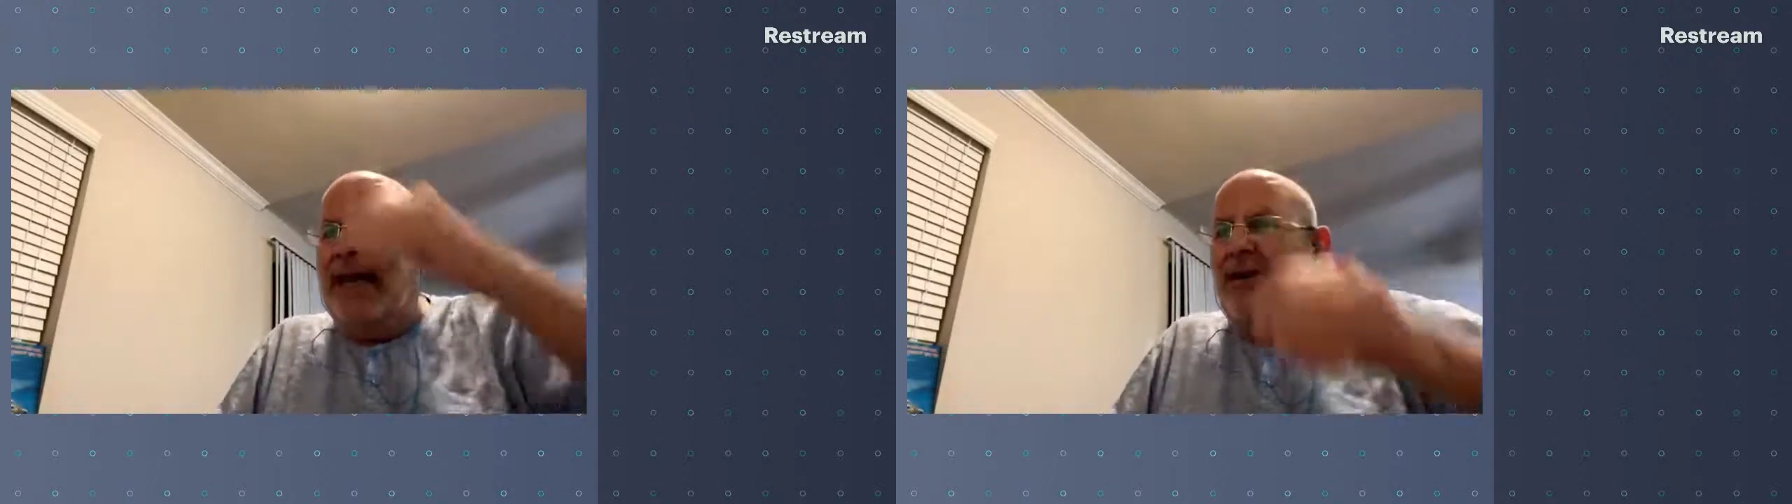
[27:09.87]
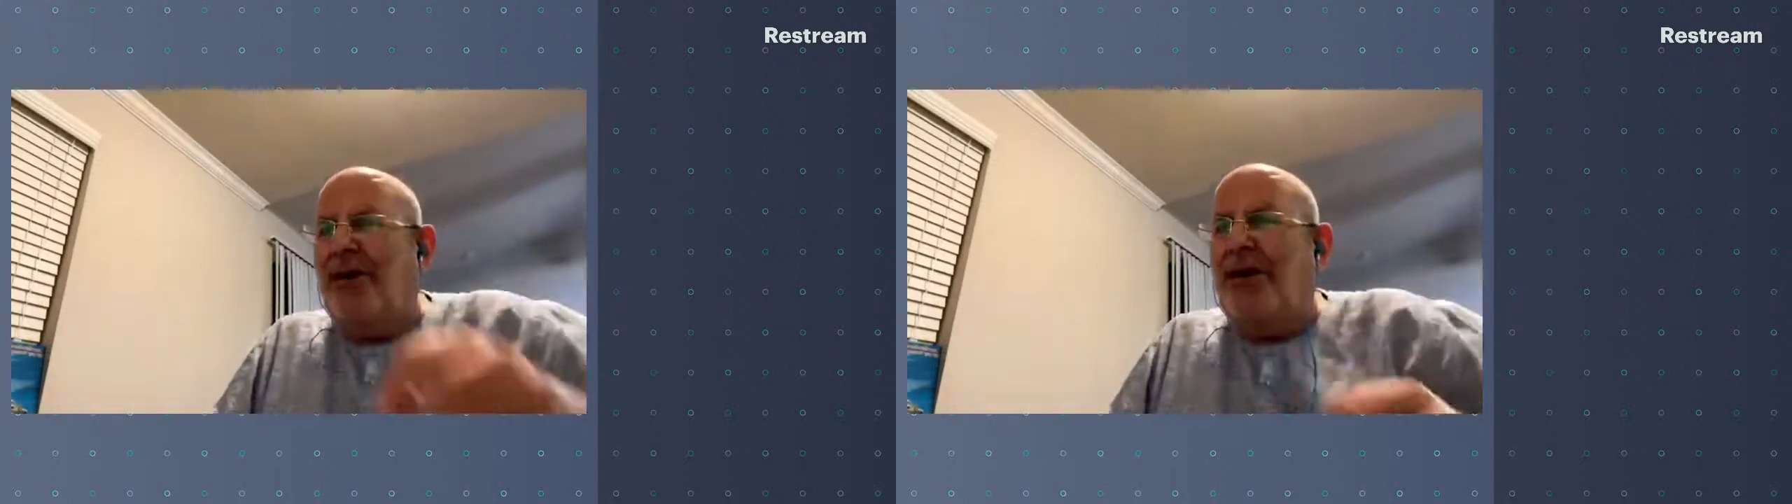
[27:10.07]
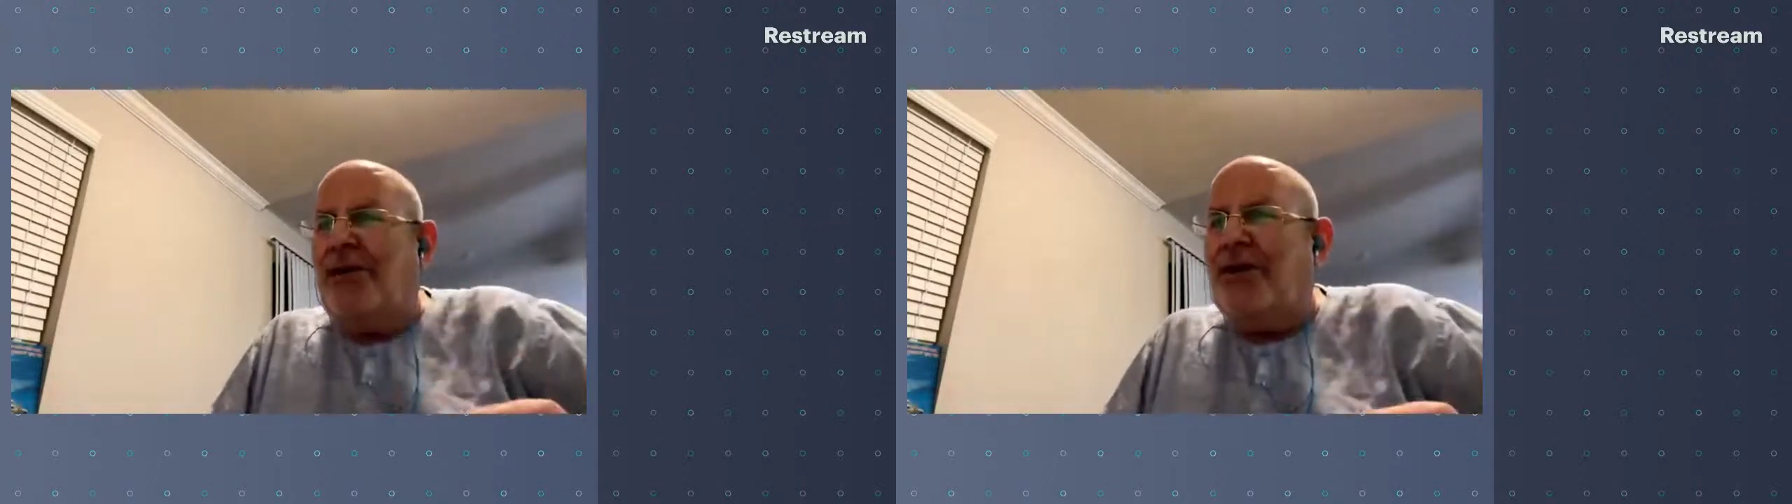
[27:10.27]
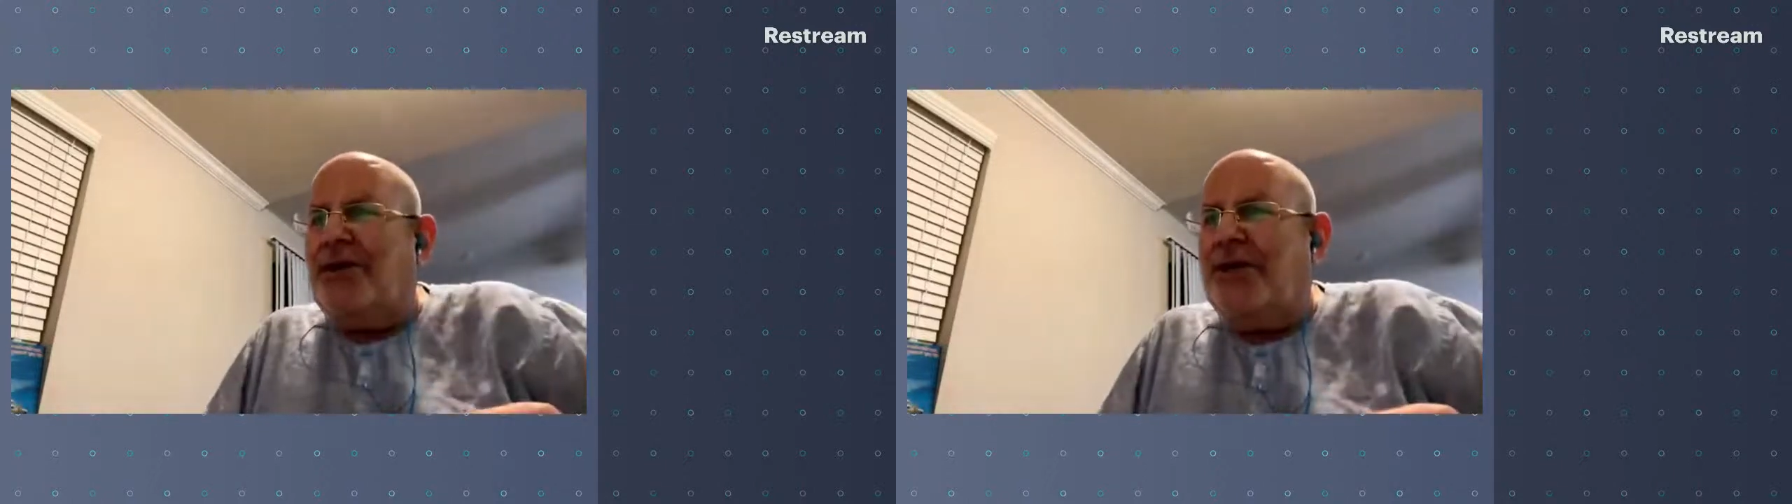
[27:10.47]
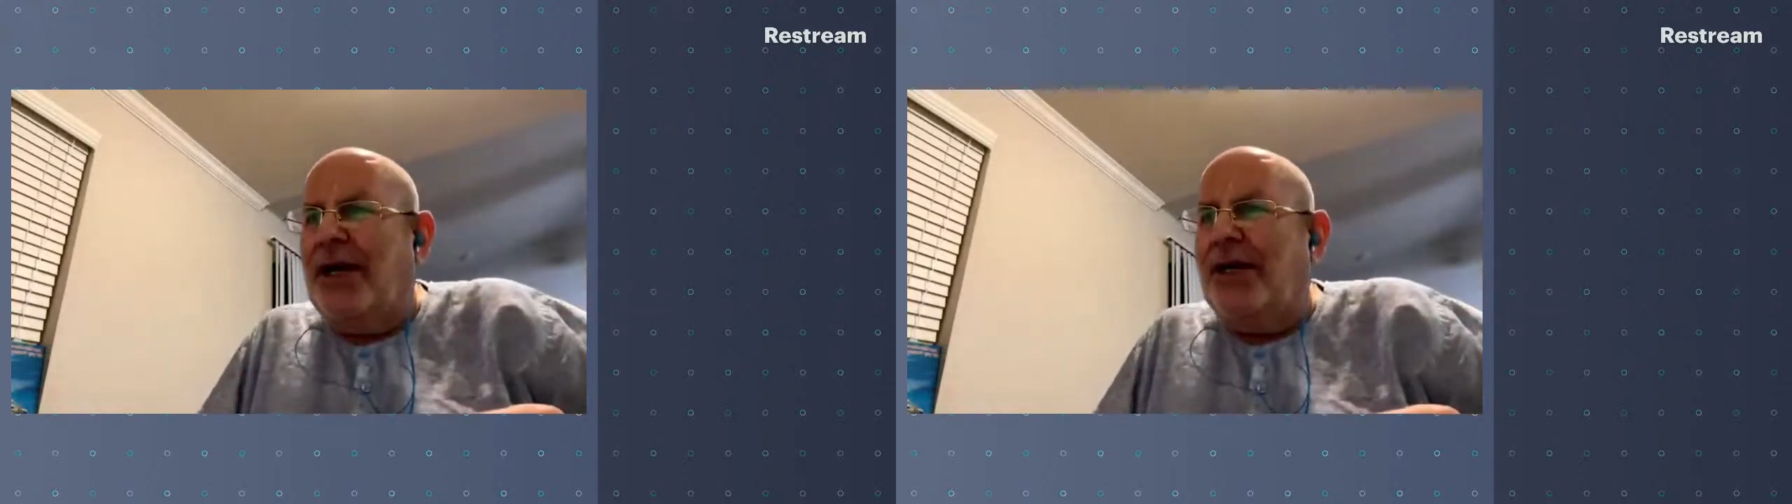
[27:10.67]
on Lord
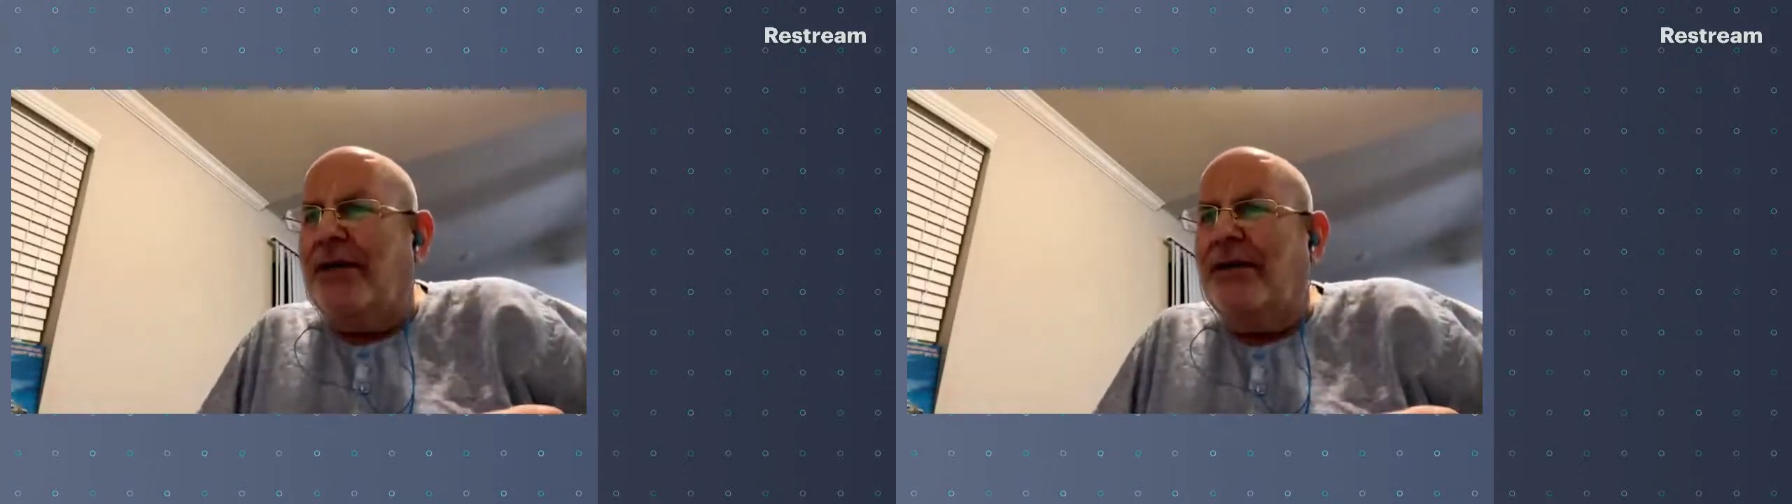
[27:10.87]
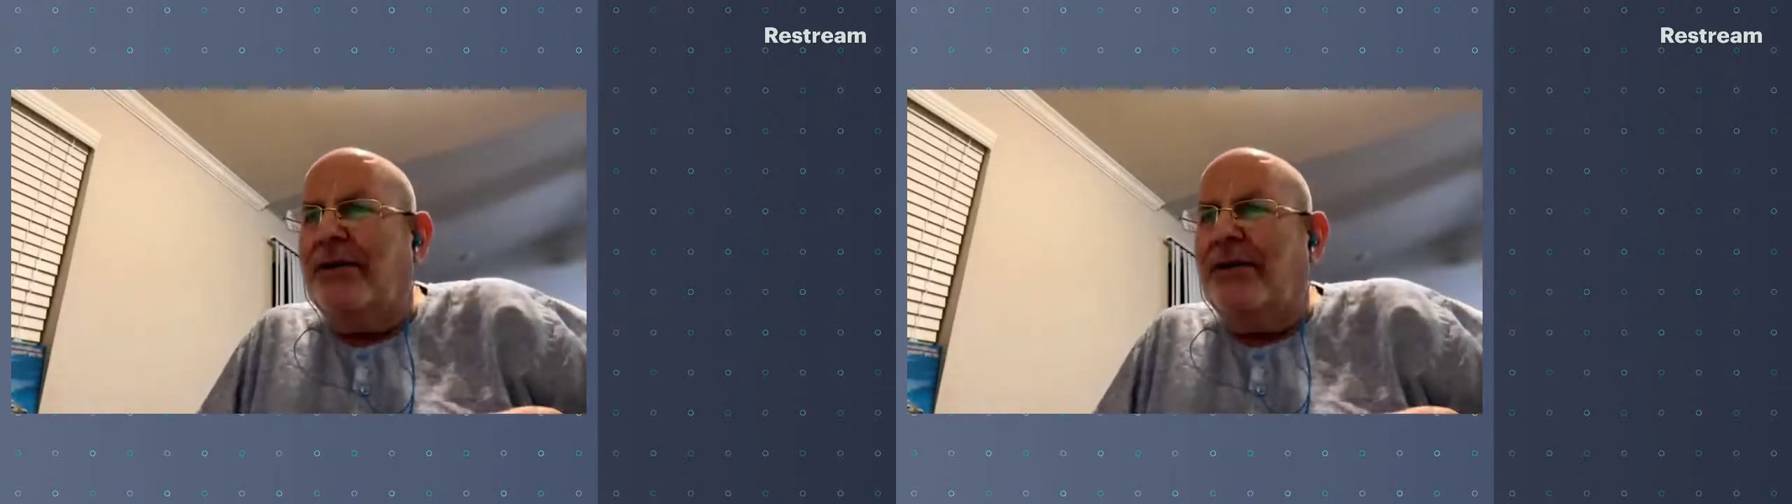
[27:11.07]
Krishna,